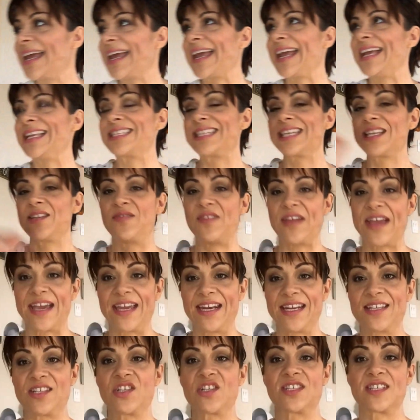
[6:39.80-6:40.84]
Its
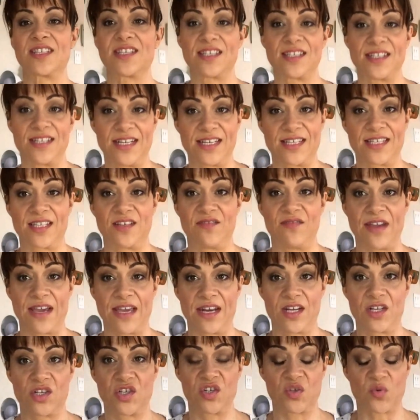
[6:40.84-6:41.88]
advantages is
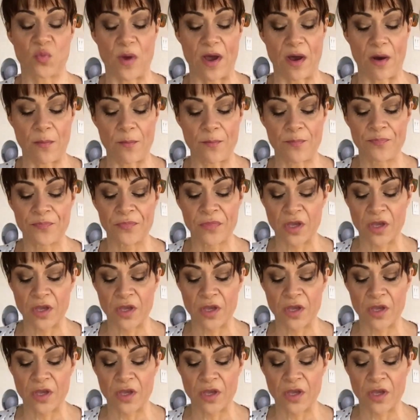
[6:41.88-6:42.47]
disadvantage as well.